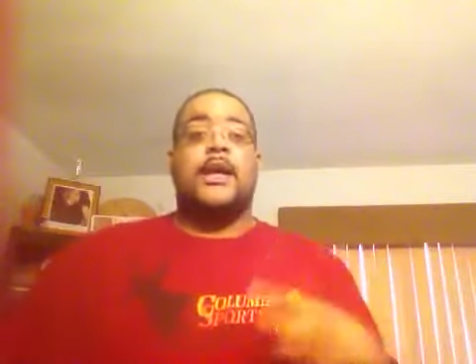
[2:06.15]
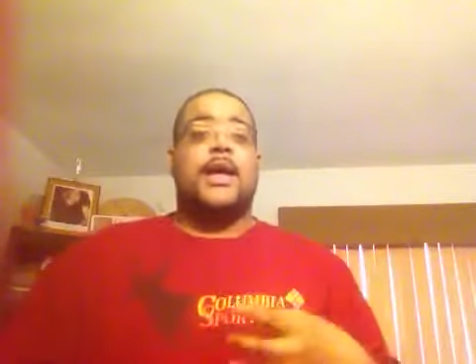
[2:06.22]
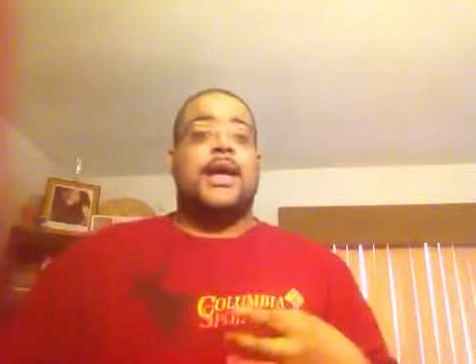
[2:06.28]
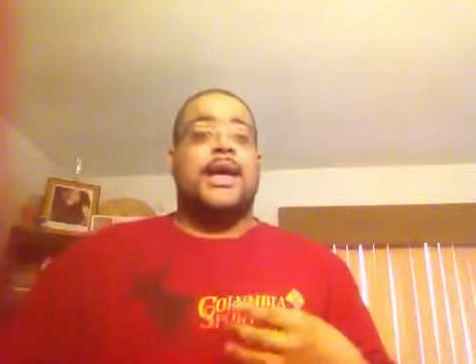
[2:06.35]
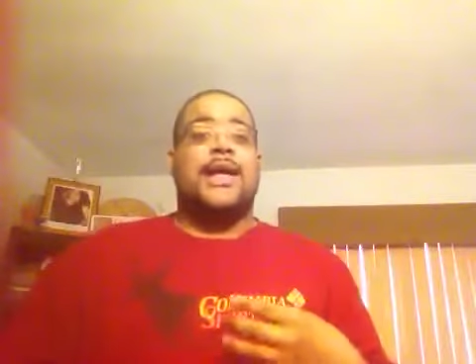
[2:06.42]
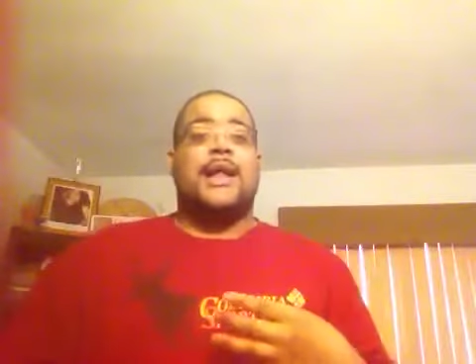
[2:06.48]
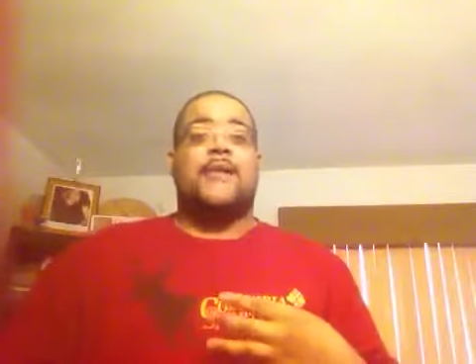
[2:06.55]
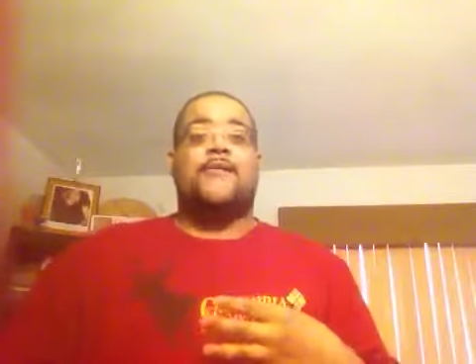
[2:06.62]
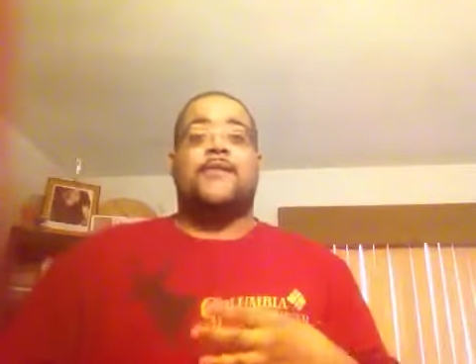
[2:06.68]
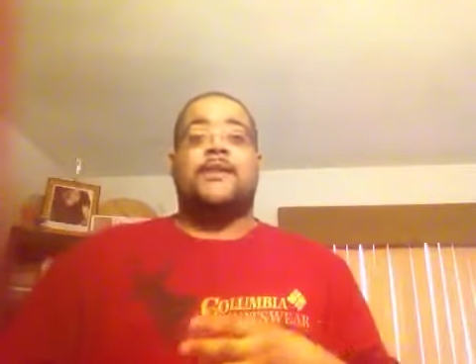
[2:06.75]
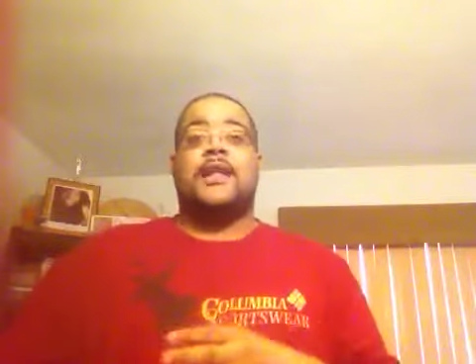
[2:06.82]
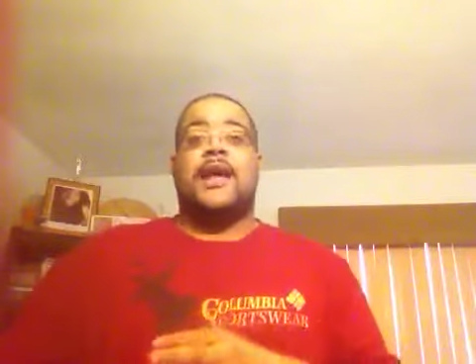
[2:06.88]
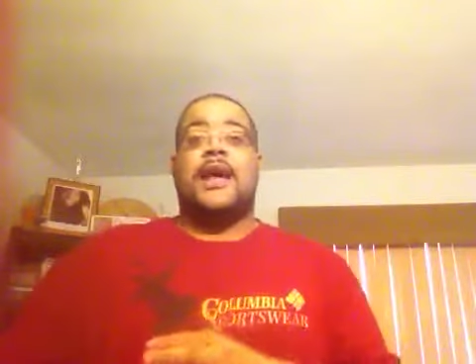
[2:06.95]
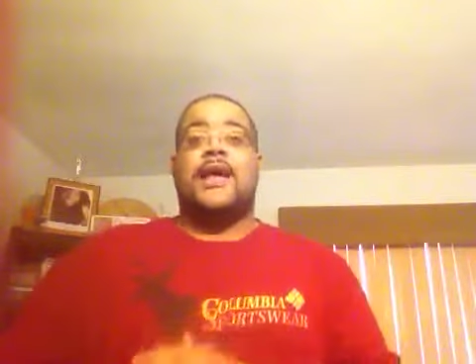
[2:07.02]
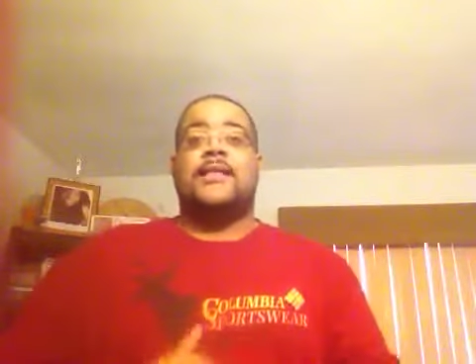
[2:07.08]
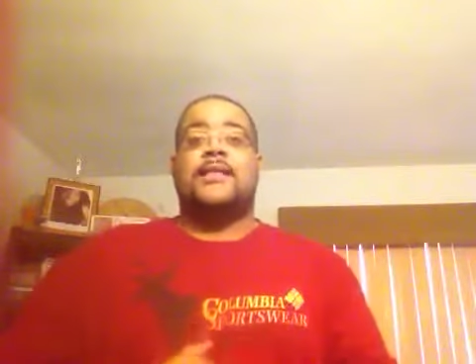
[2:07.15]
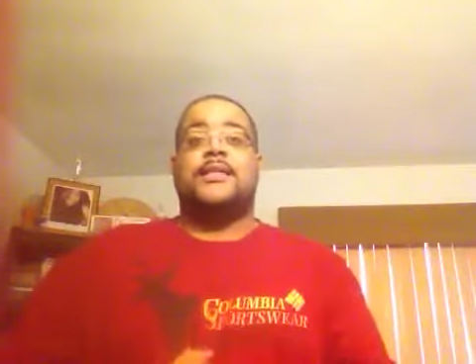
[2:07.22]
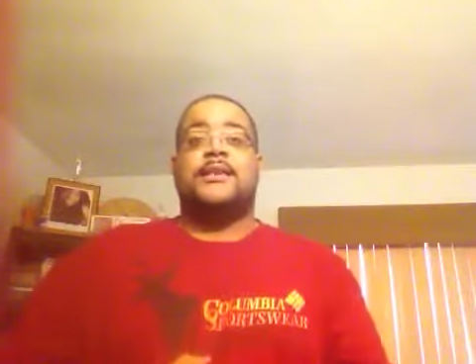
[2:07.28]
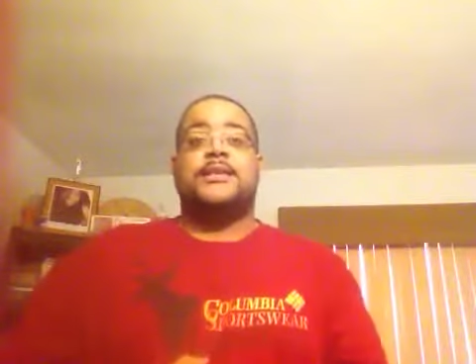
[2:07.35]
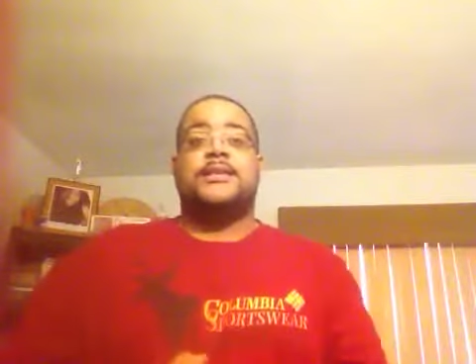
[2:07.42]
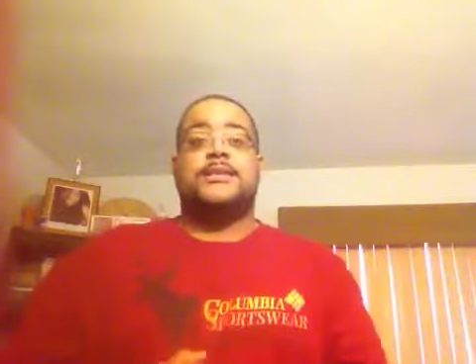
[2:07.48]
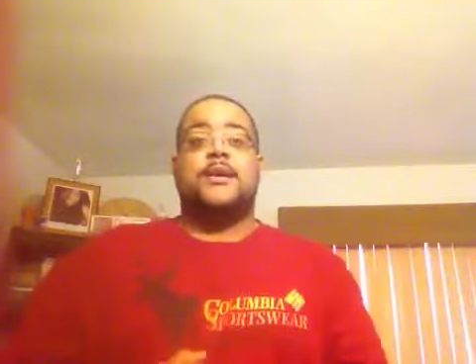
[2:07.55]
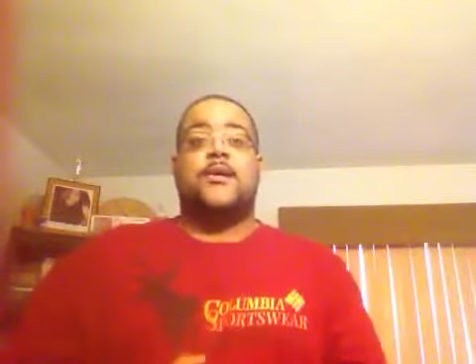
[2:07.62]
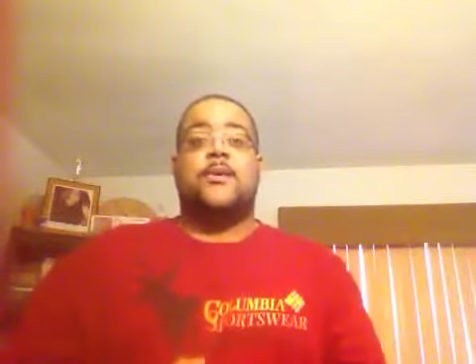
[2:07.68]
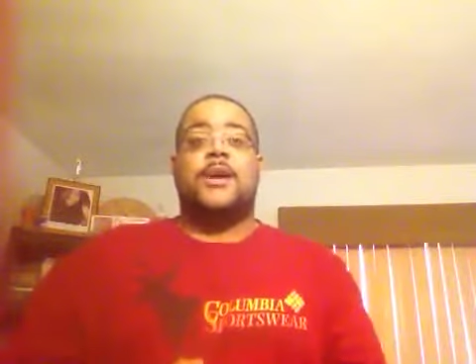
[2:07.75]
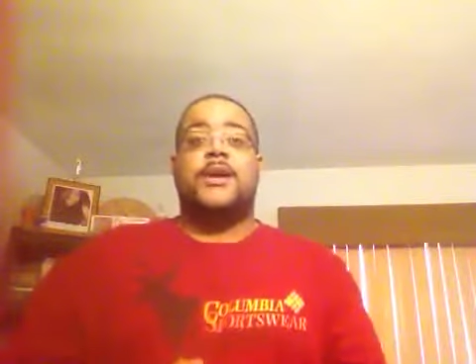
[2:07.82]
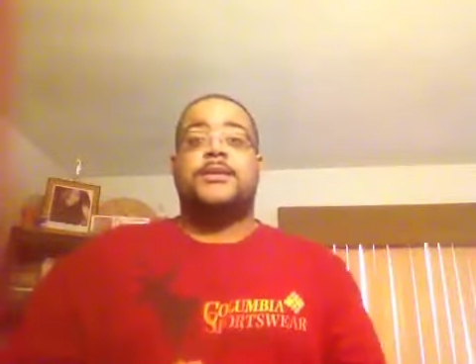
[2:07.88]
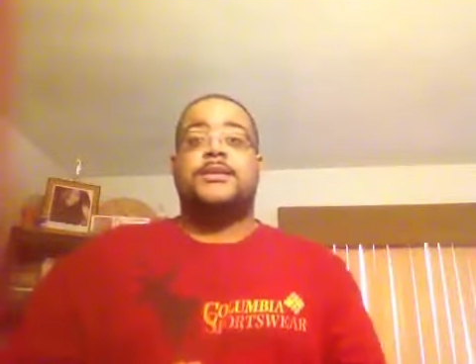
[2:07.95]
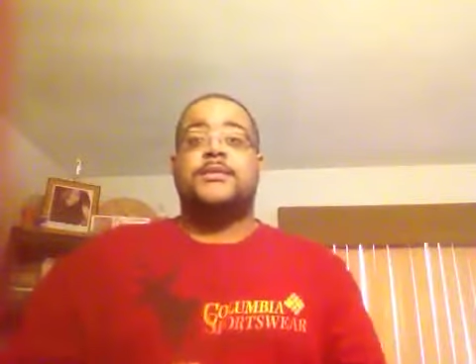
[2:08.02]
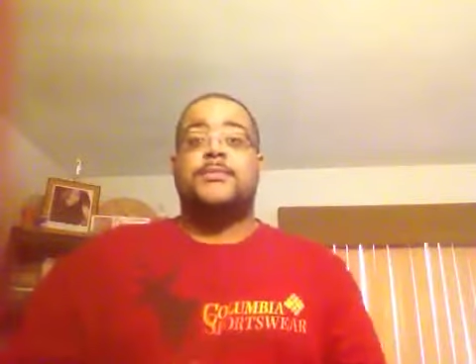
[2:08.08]
And I feel like this song right
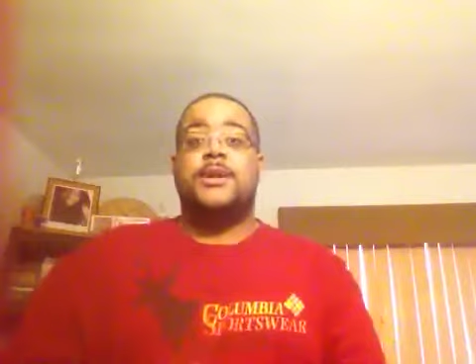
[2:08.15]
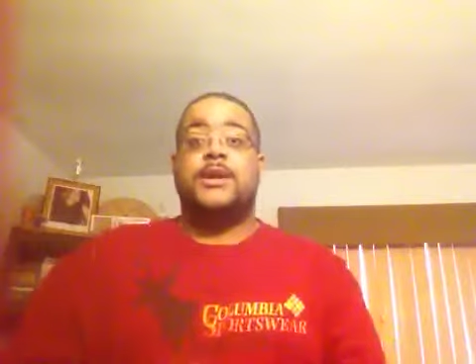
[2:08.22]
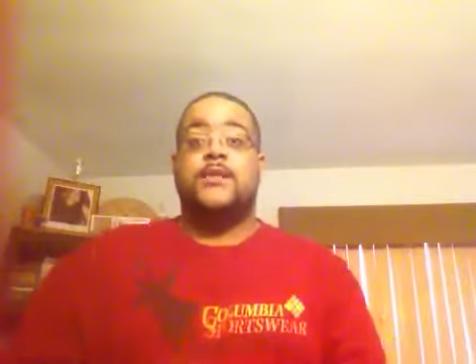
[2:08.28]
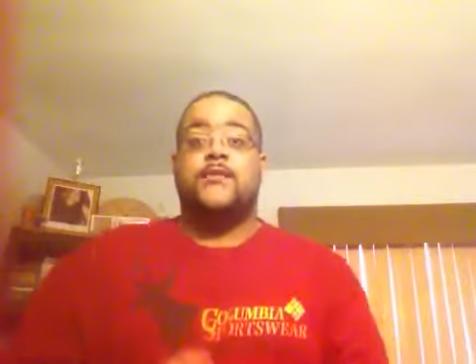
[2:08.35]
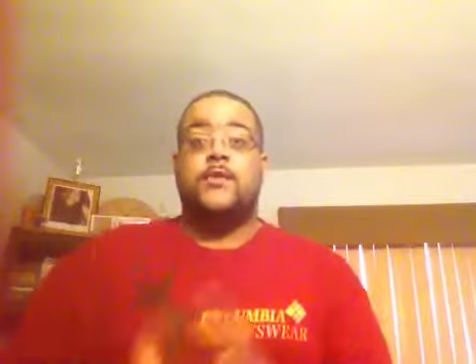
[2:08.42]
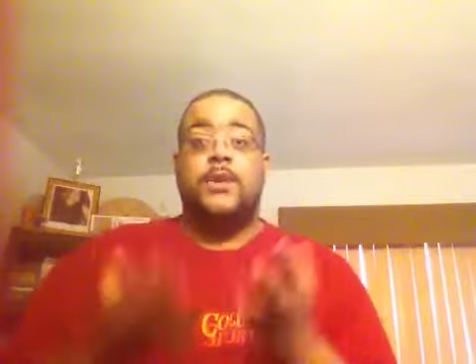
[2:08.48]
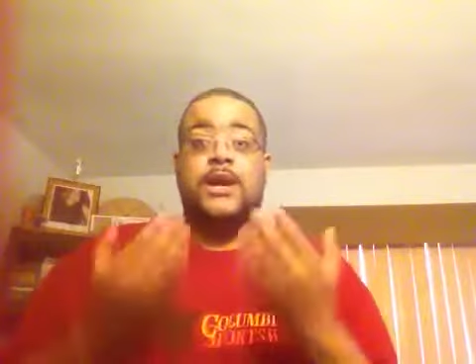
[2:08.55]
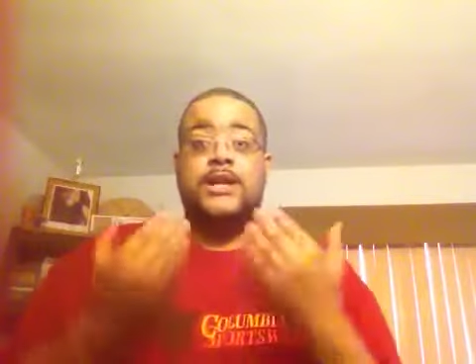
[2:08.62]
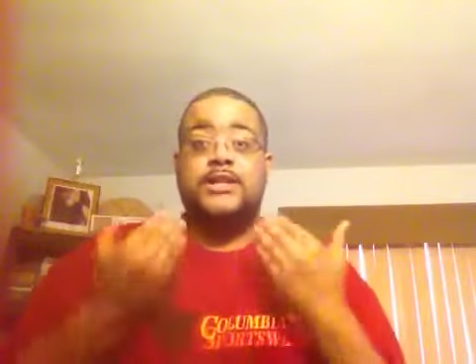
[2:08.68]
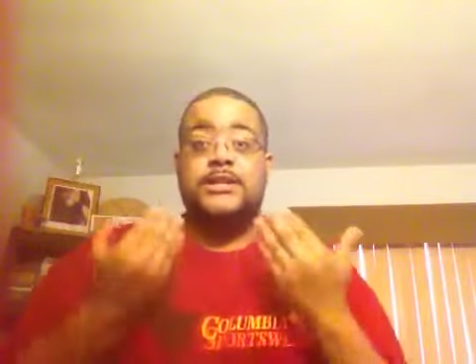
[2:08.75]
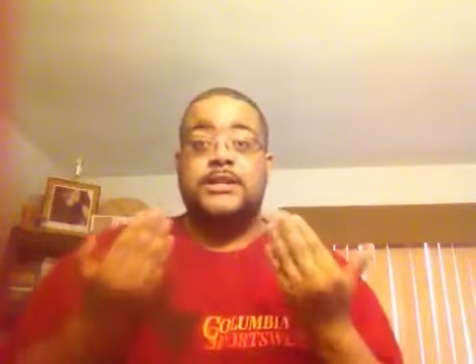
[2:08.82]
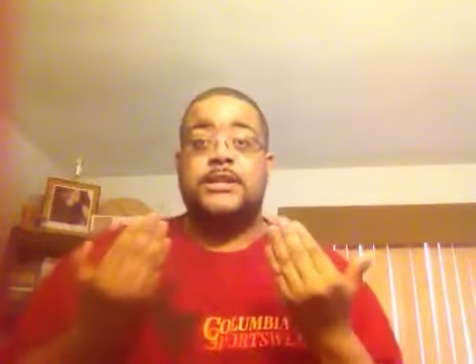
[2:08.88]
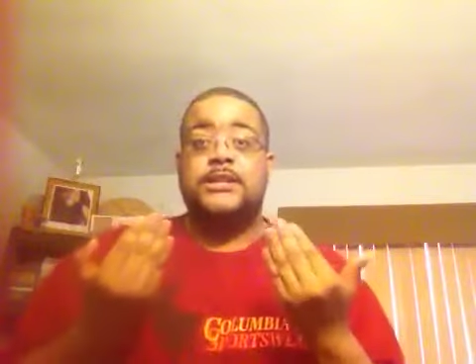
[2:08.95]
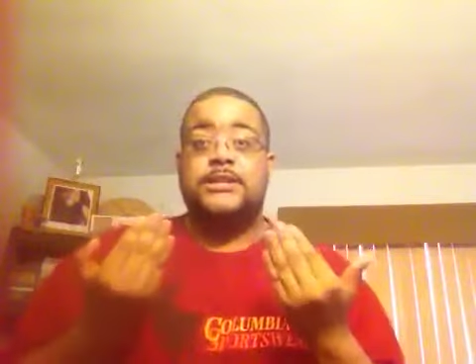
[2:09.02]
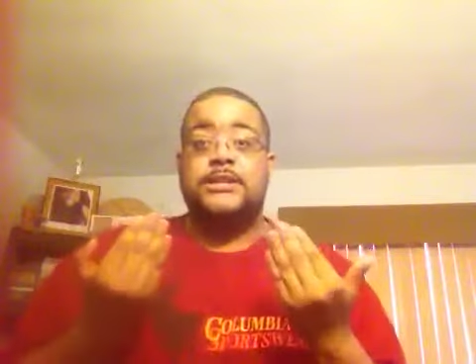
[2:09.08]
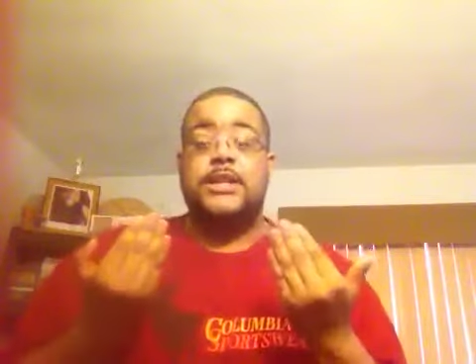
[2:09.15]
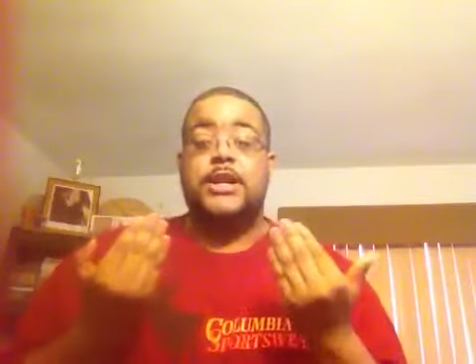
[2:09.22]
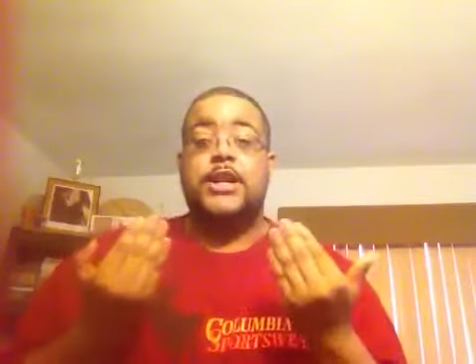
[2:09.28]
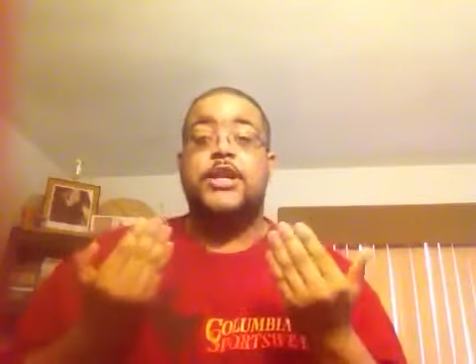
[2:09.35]
here, to me, if you're watching this,